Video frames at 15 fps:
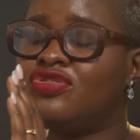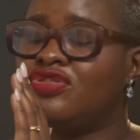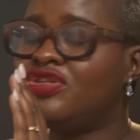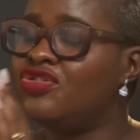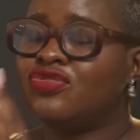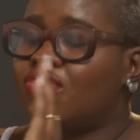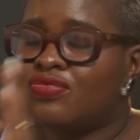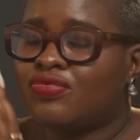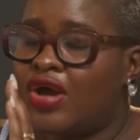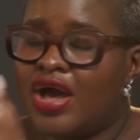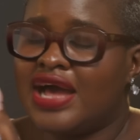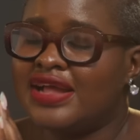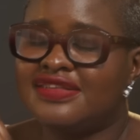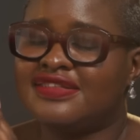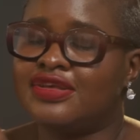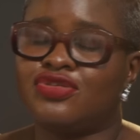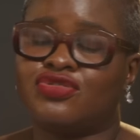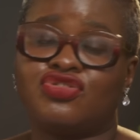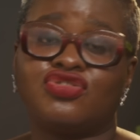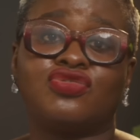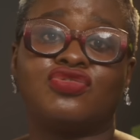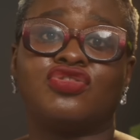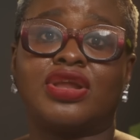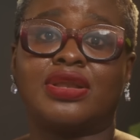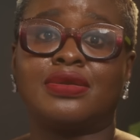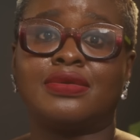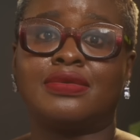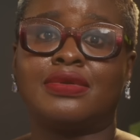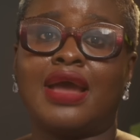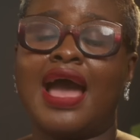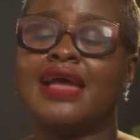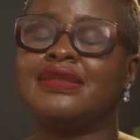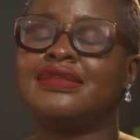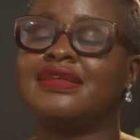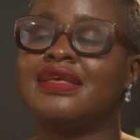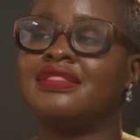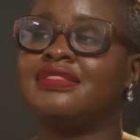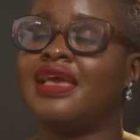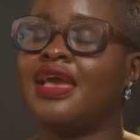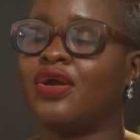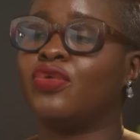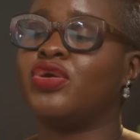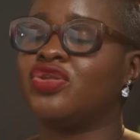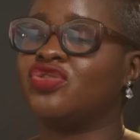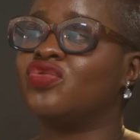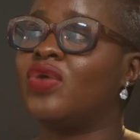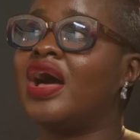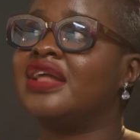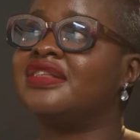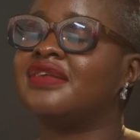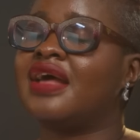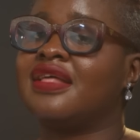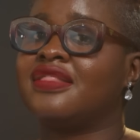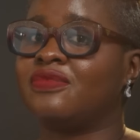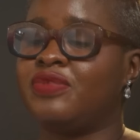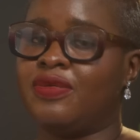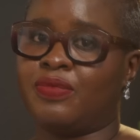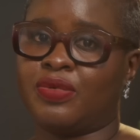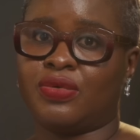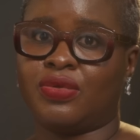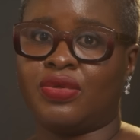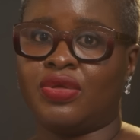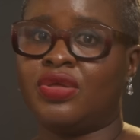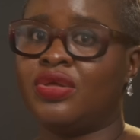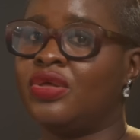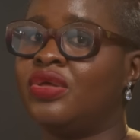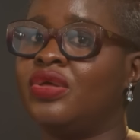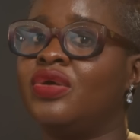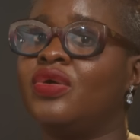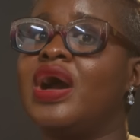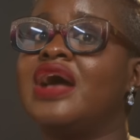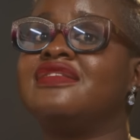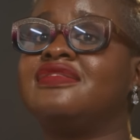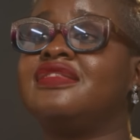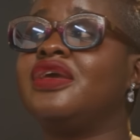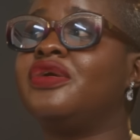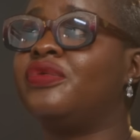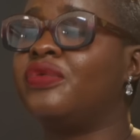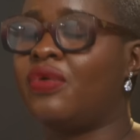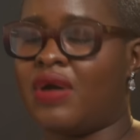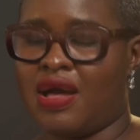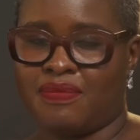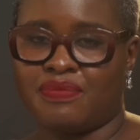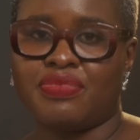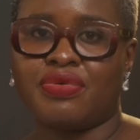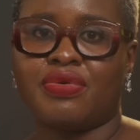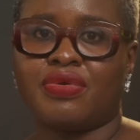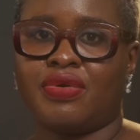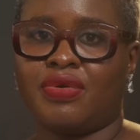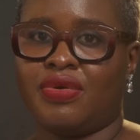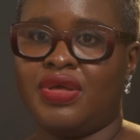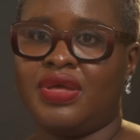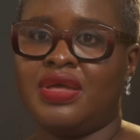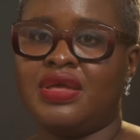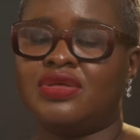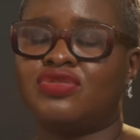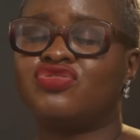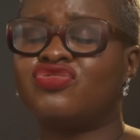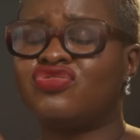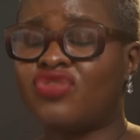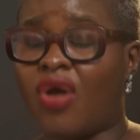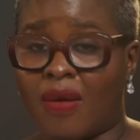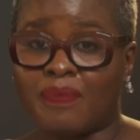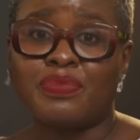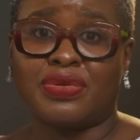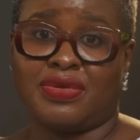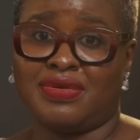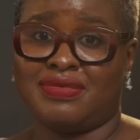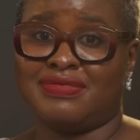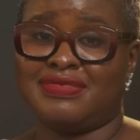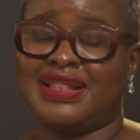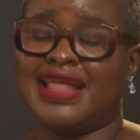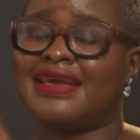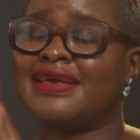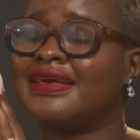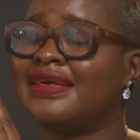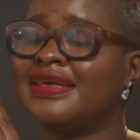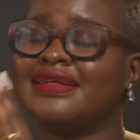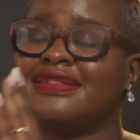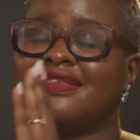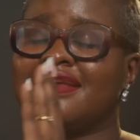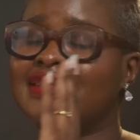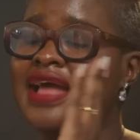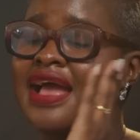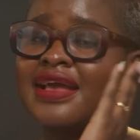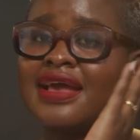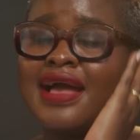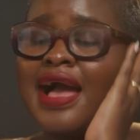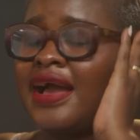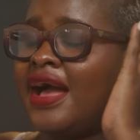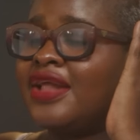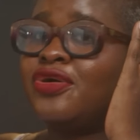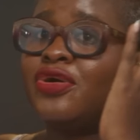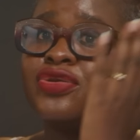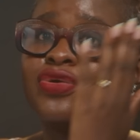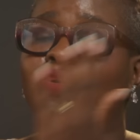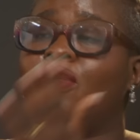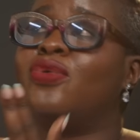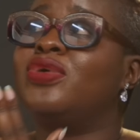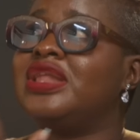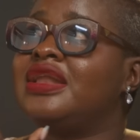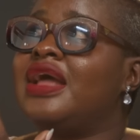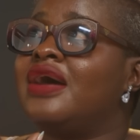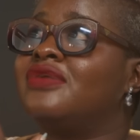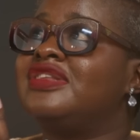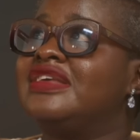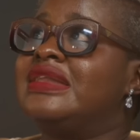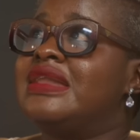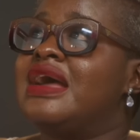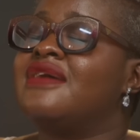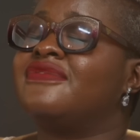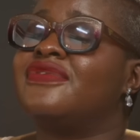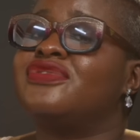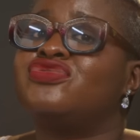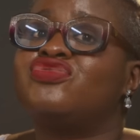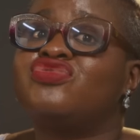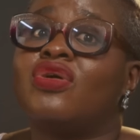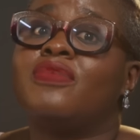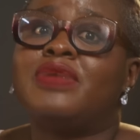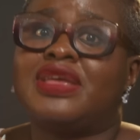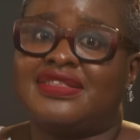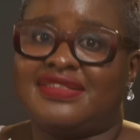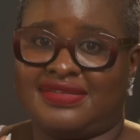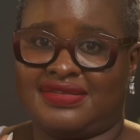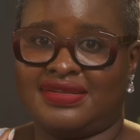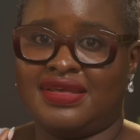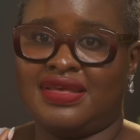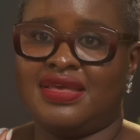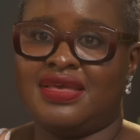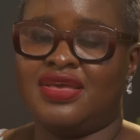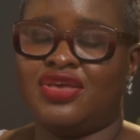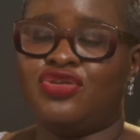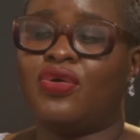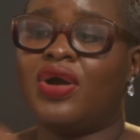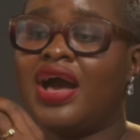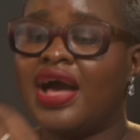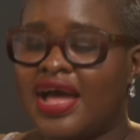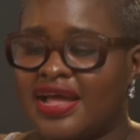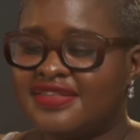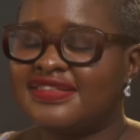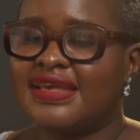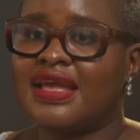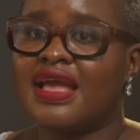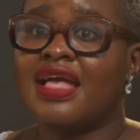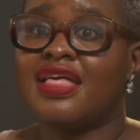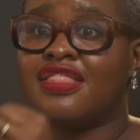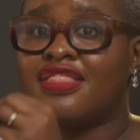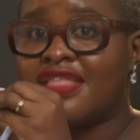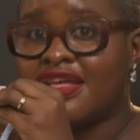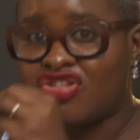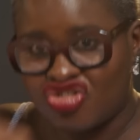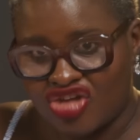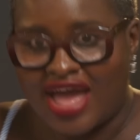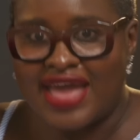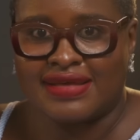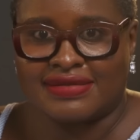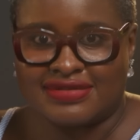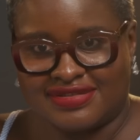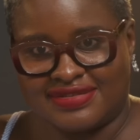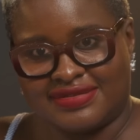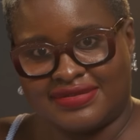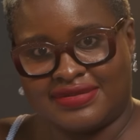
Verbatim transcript: you're hurting your children and they're going to hurt other people as the they grow run, up yeah stop like it, it, I, I cannot call it out enough stop it you're hurting the child